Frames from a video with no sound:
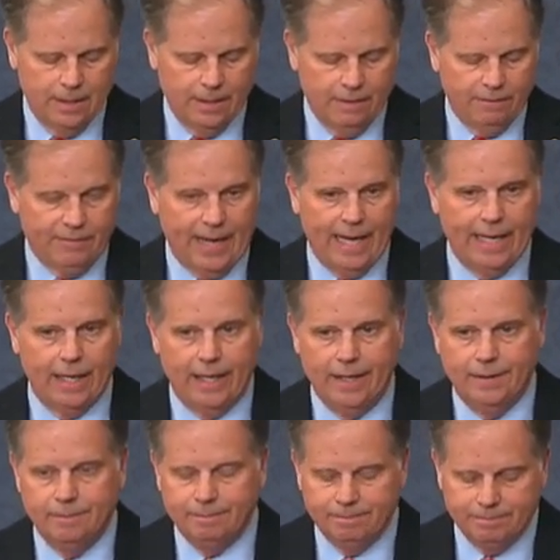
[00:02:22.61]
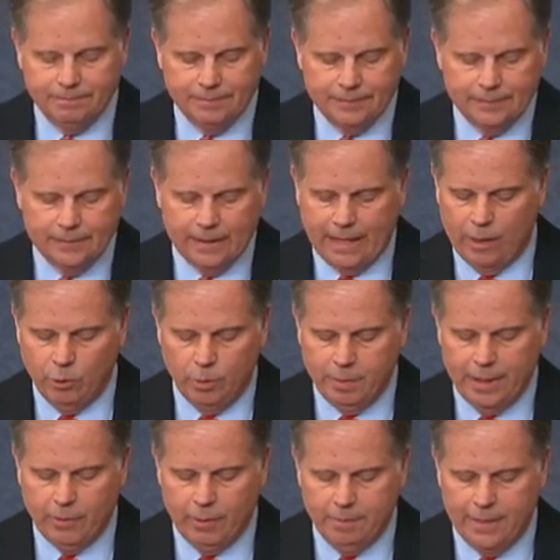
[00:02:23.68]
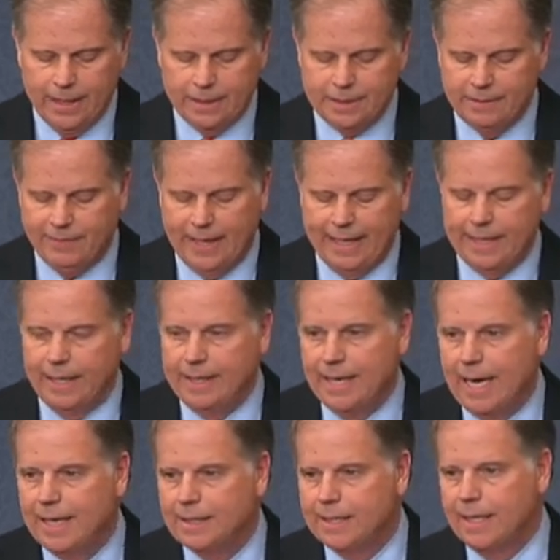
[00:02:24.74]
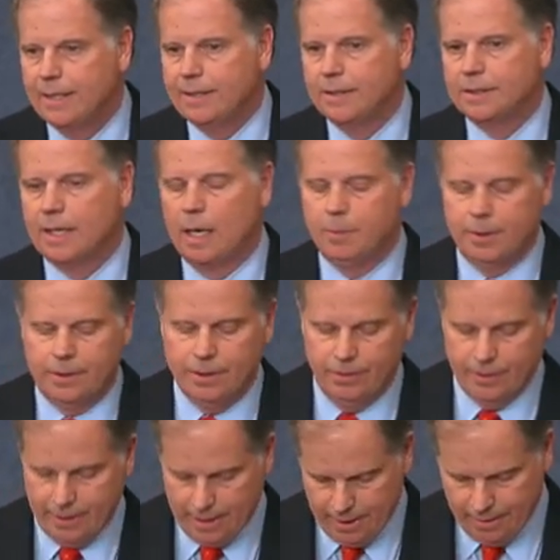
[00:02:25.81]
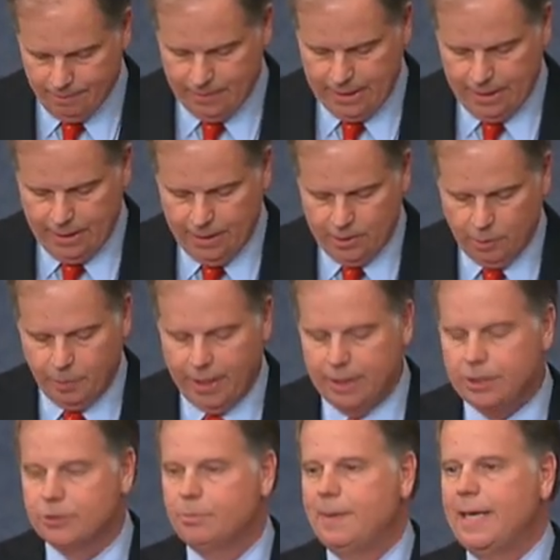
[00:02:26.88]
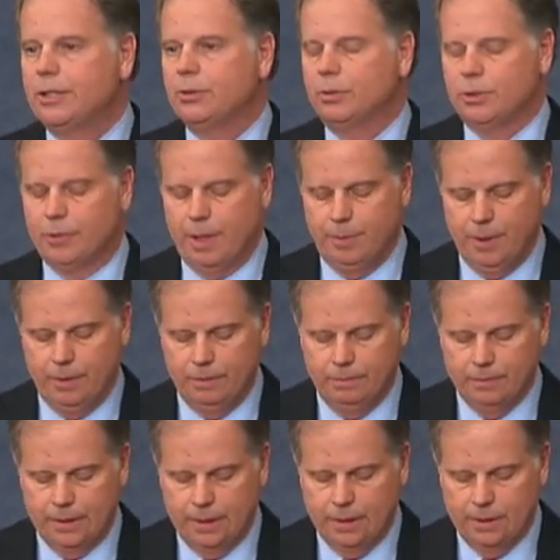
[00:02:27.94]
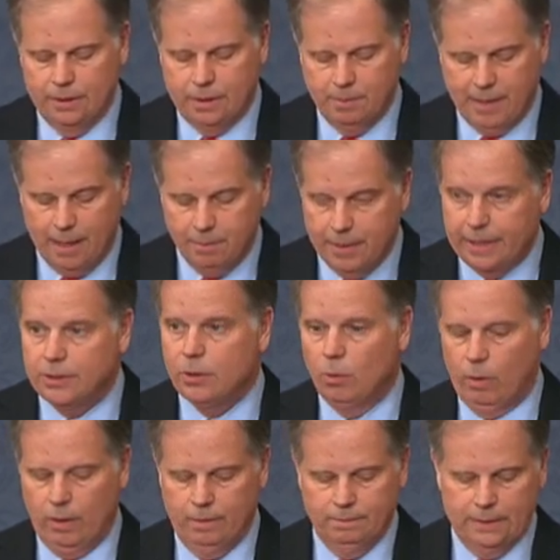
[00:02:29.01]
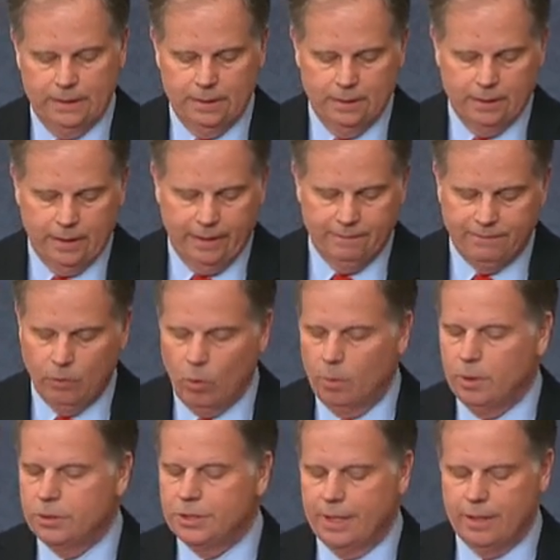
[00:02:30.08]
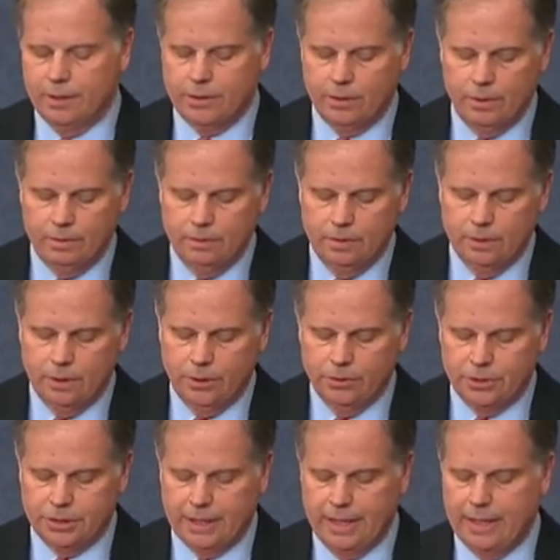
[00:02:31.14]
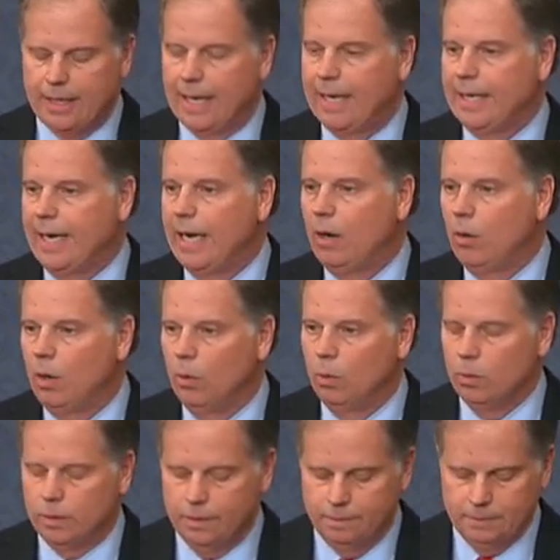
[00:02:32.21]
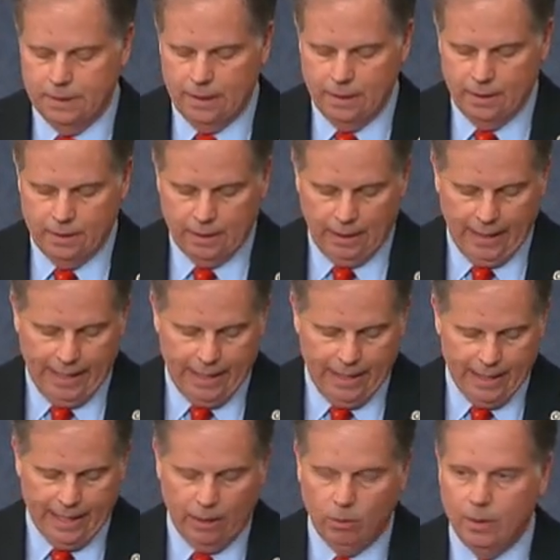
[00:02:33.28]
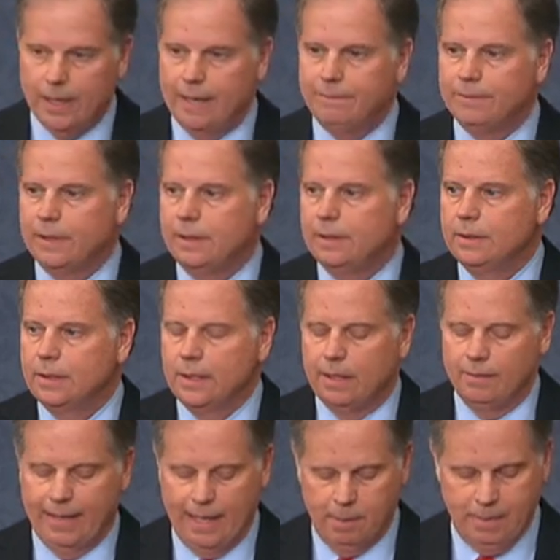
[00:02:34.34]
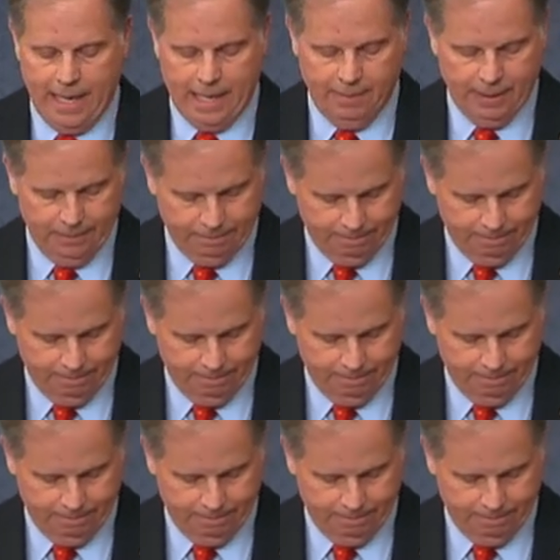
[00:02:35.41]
Finally, I would be remiss if I did not take this opportunity to pay special tribute to my mentor and former senator whose seat I now hold, the late Howell Heflin of Alabama.